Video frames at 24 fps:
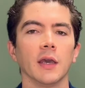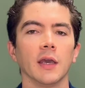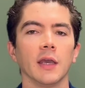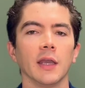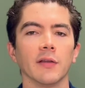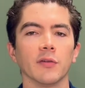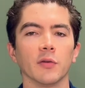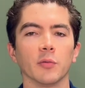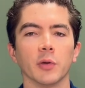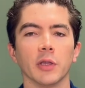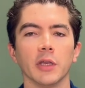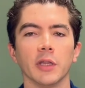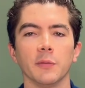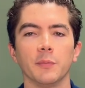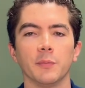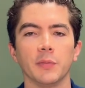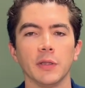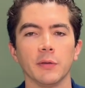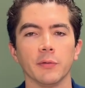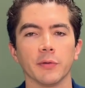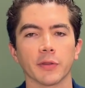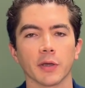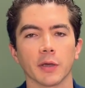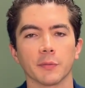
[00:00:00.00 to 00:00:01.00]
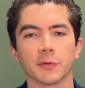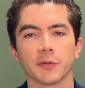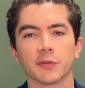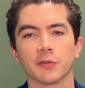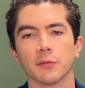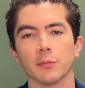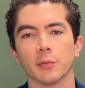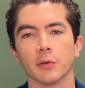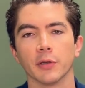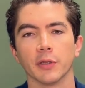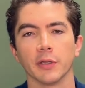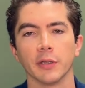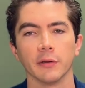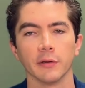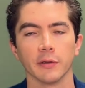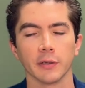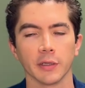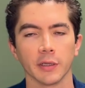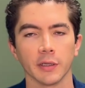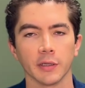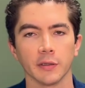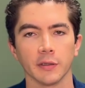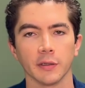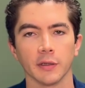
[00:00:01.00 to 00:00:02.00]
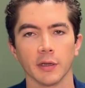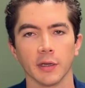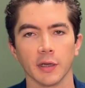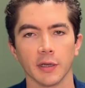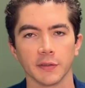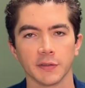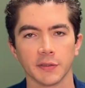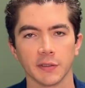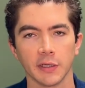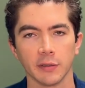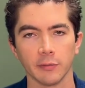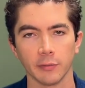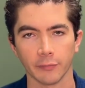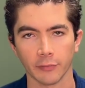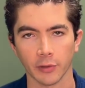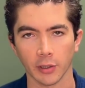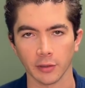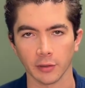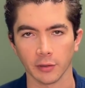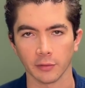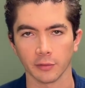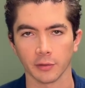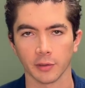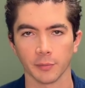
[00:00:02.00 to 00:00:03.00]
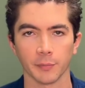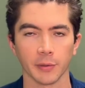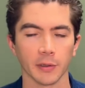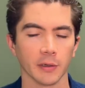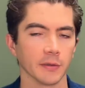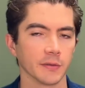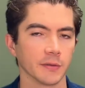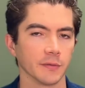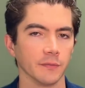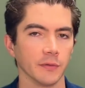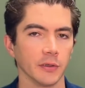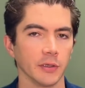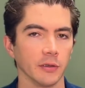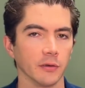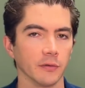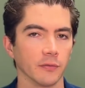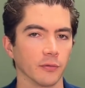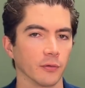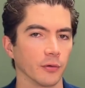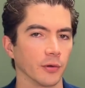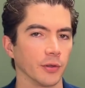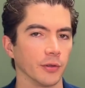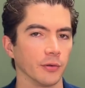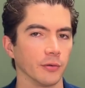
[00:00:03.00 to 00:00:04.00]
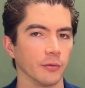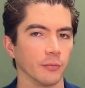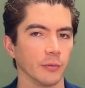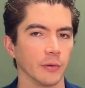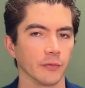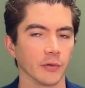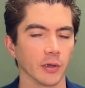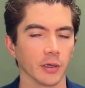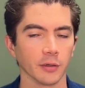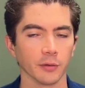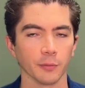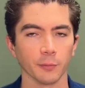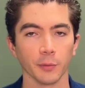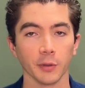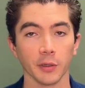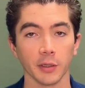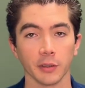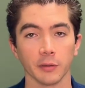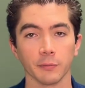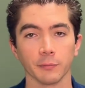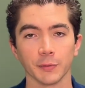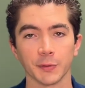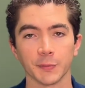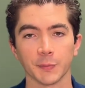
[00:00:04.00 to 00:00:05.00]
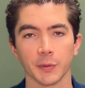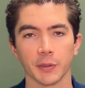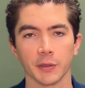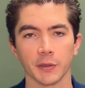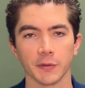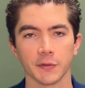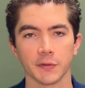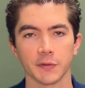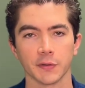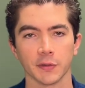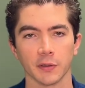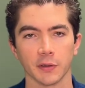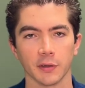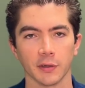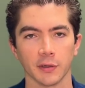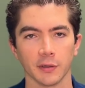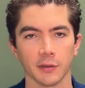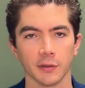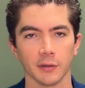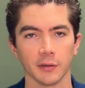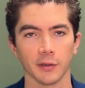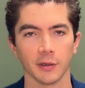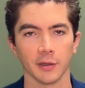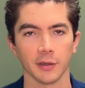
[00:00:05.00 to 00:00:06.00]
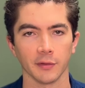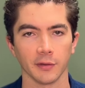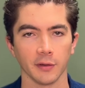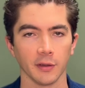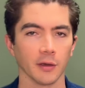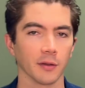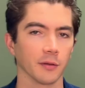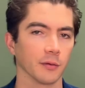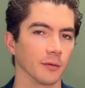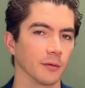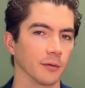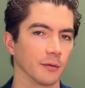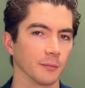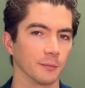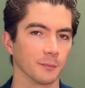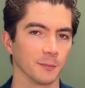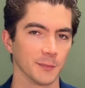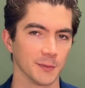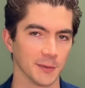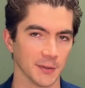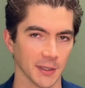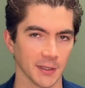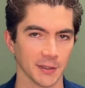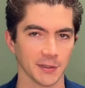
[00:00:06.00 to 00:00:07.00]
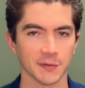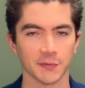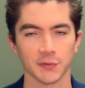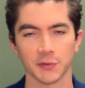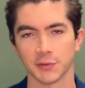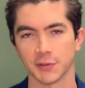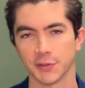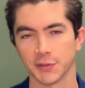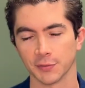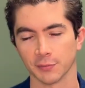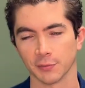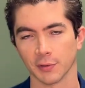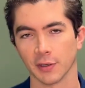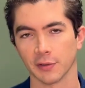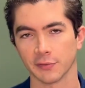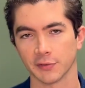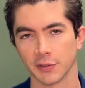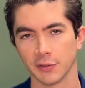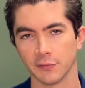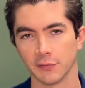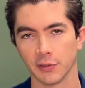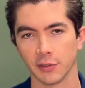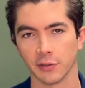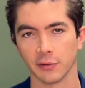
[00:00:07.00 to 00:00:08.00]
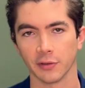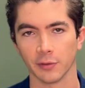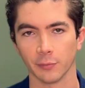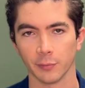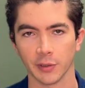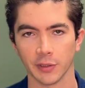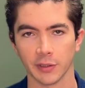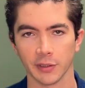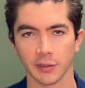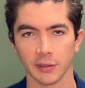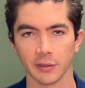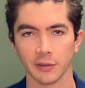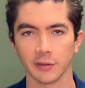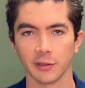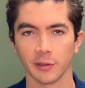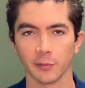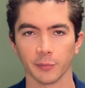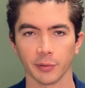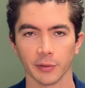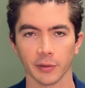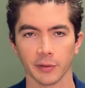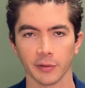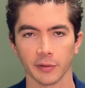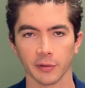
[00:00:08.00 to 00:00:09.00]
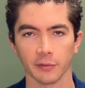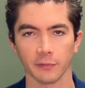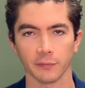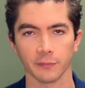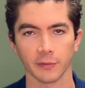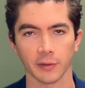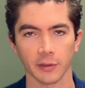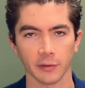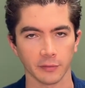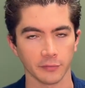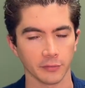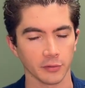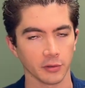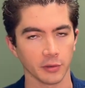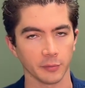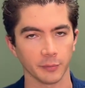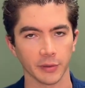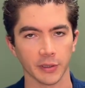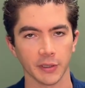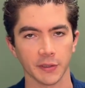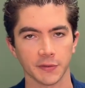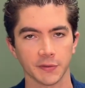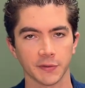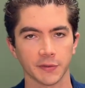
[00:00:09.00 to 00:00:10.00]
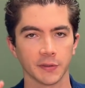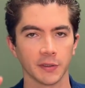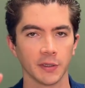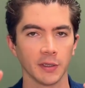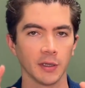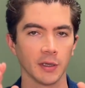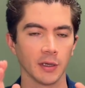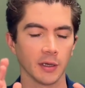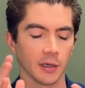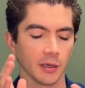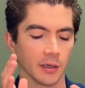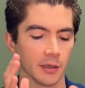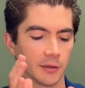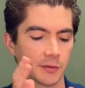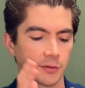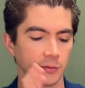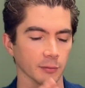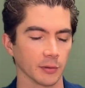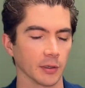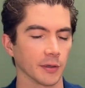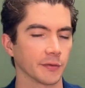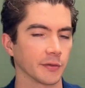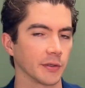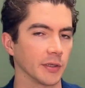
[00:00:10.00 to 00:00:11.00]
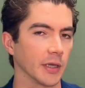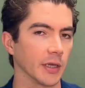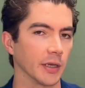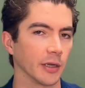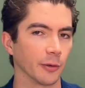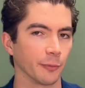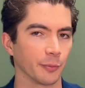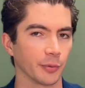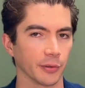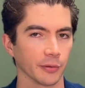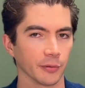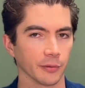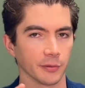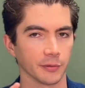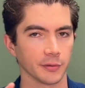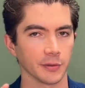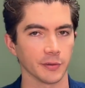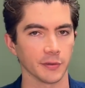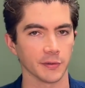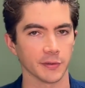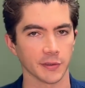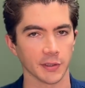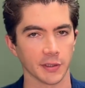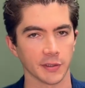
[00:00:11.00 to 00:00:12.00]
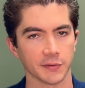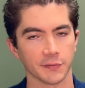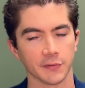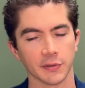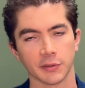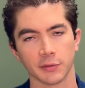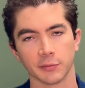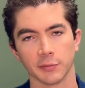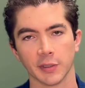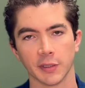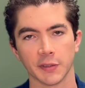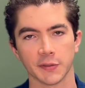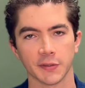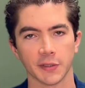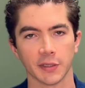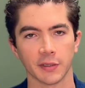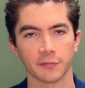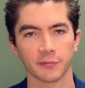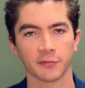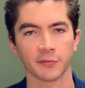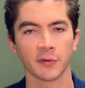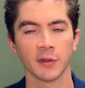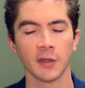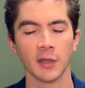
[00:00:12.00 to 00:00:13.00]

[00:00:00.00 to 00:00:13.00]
Hey everybody, Pete with Optics for Birding here again. Today we've got another comparison video for you. We've gotten a really good response on the other Zeiss versus Swarovski video that we did comparing their very best Swarovski NL Pure to the Zeiss Victory SF.